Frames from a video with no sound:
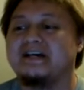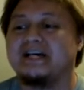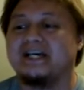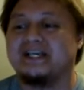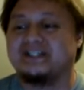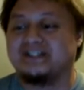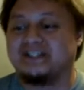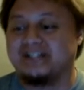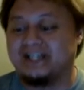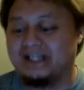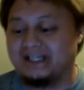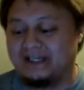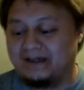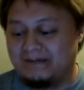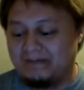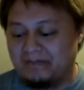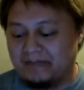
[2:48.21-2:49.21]
it's just like
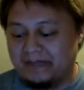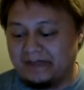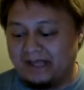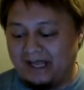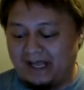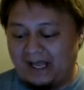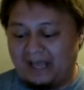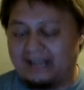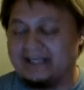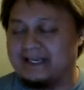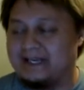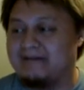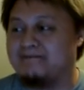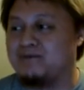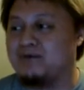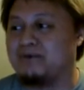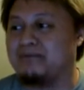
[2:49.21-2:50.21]
I get
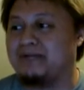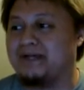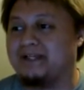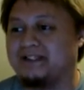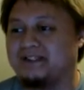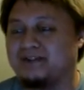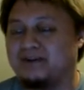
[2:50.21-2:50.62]
more pluses,